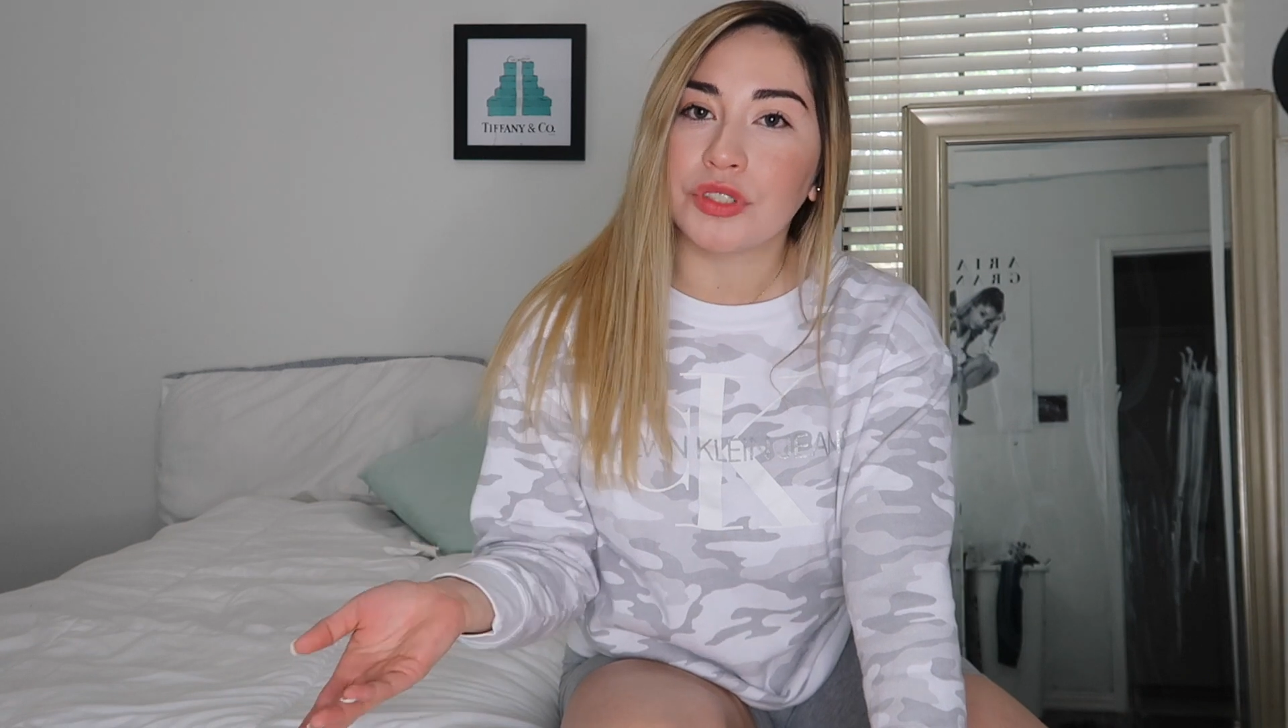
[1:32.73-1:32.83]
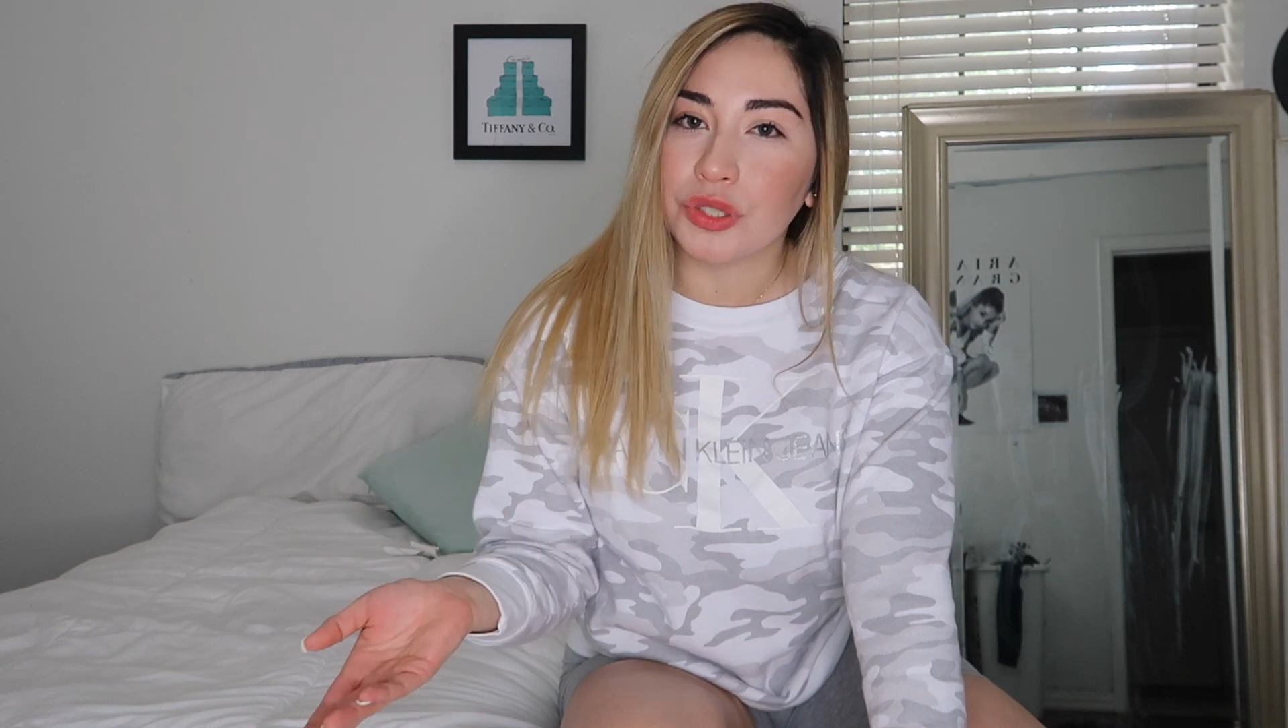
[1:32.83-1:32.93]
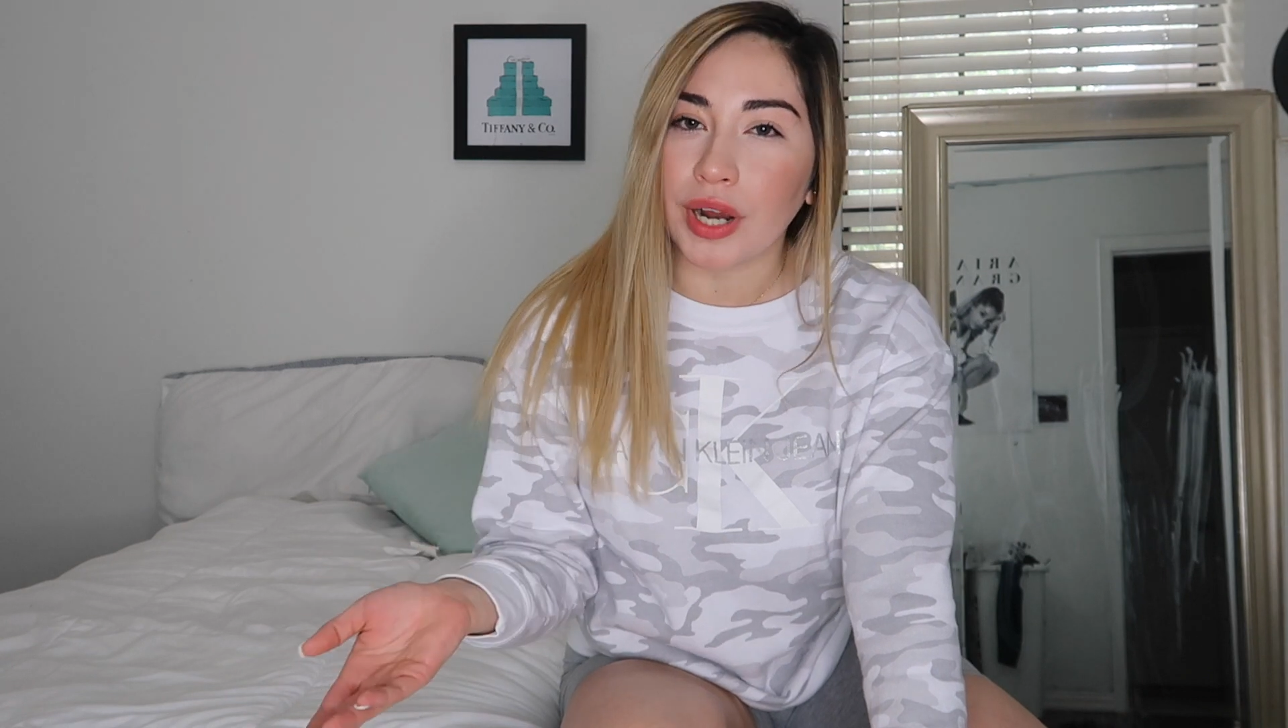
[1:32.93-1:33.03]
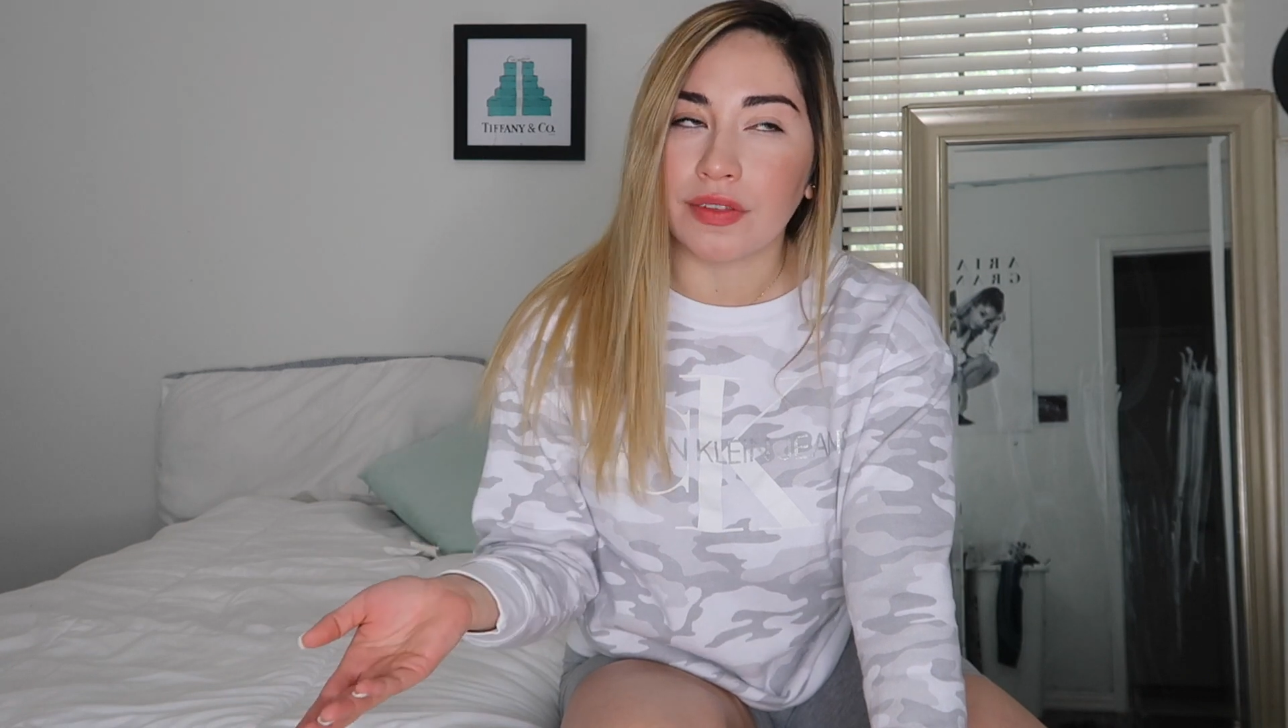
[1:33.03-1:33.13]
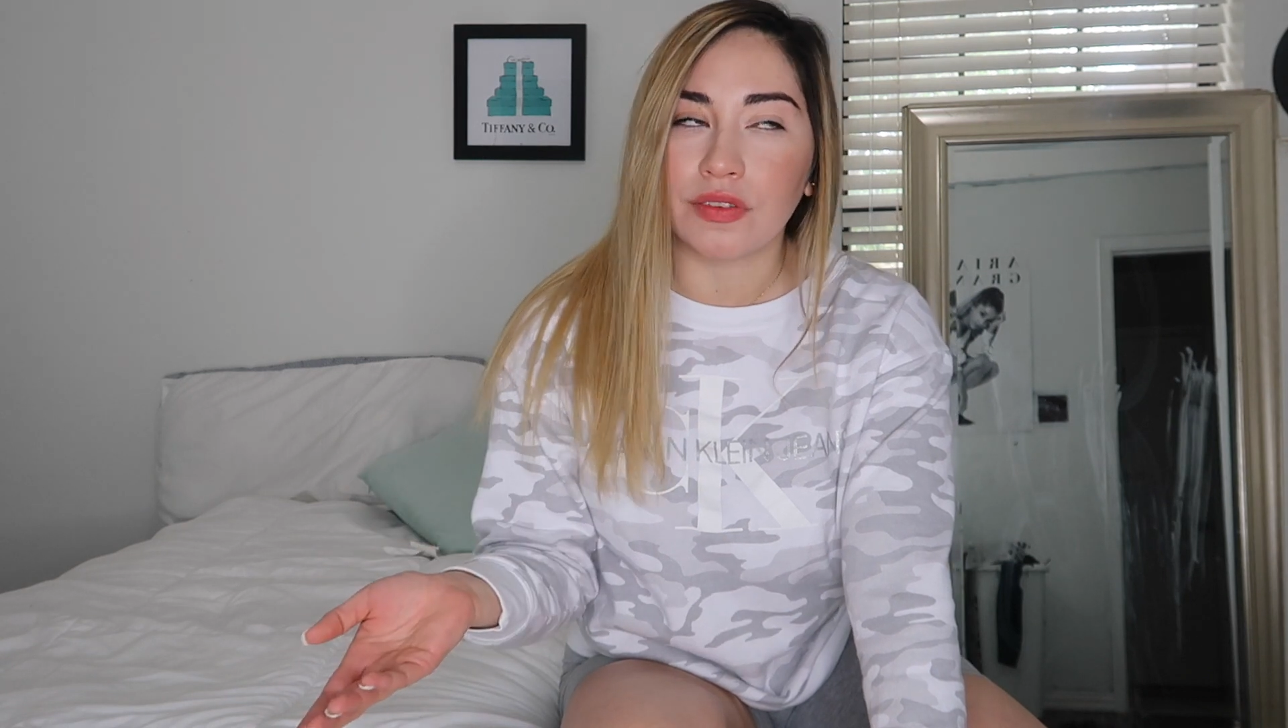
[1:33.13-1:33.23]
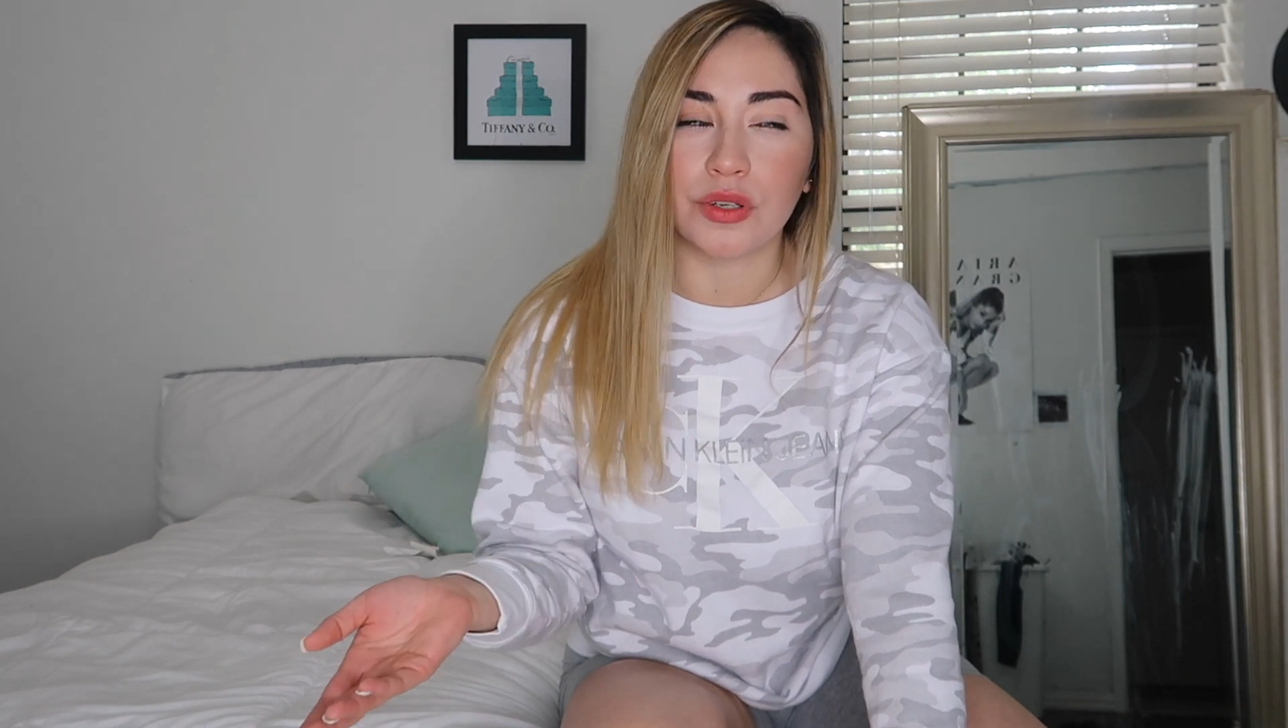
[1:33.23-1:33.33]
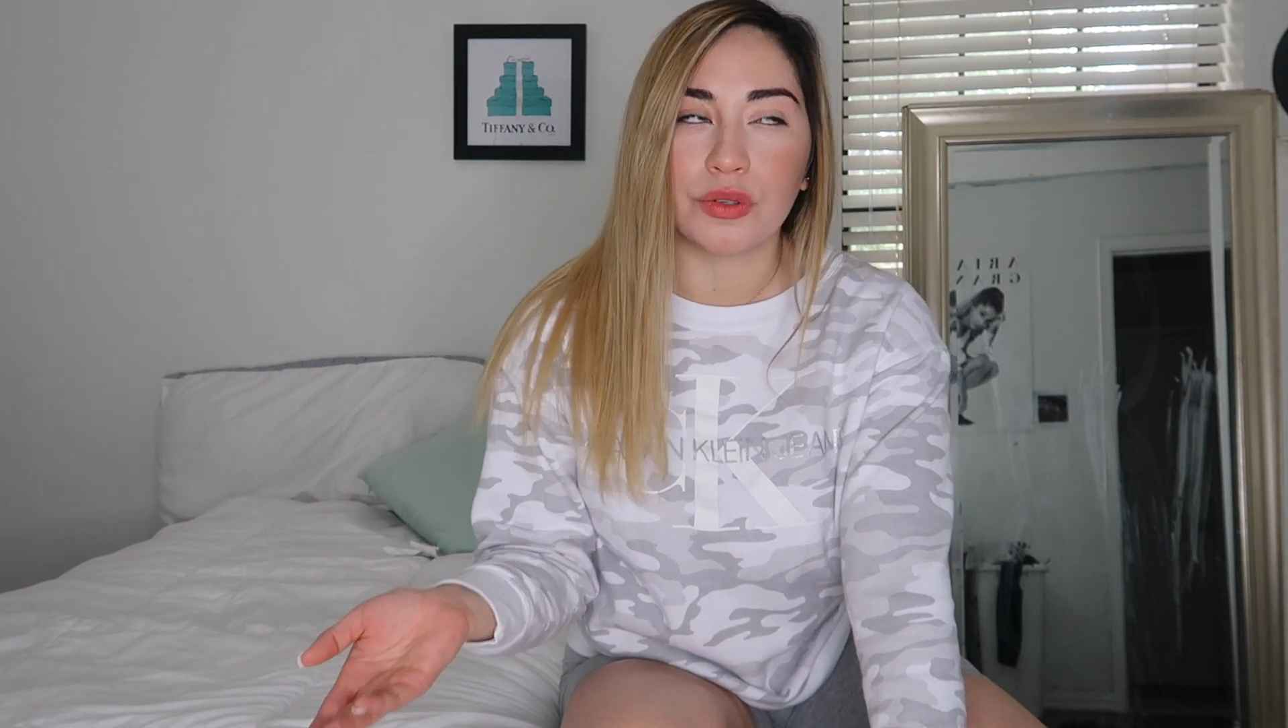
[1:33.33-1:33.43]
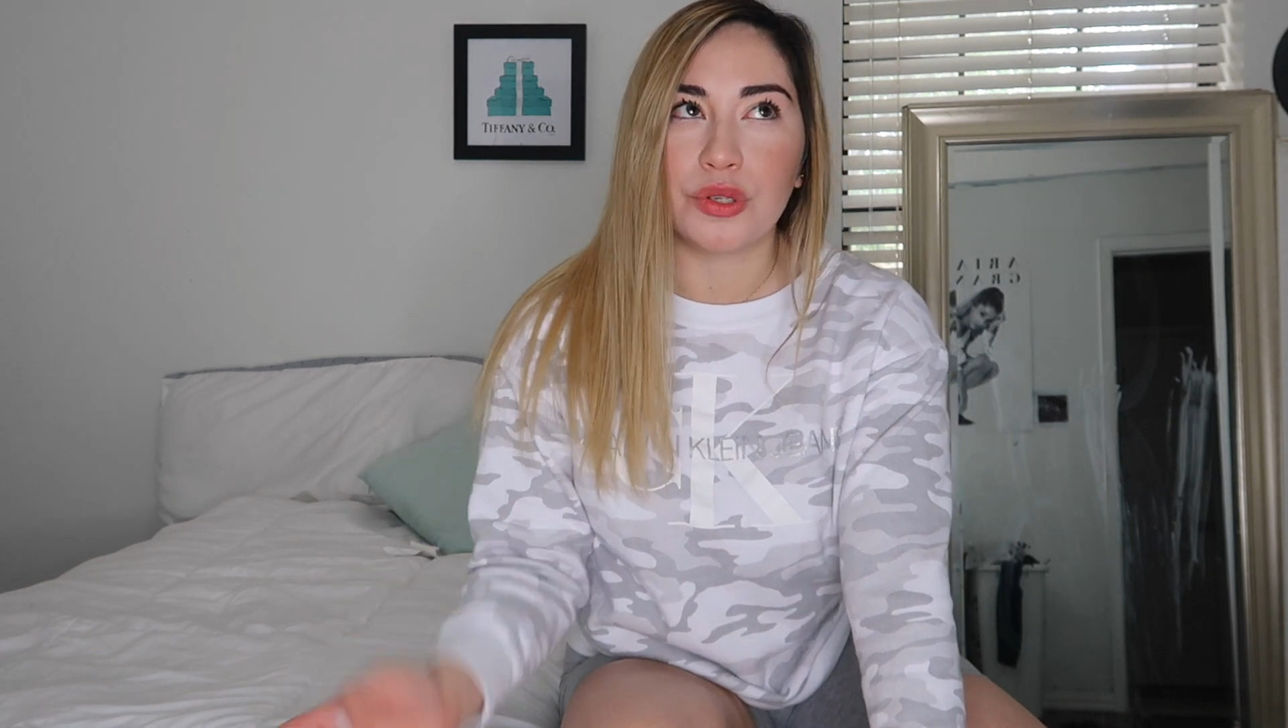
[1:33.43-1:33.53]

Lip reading: to drive, you know,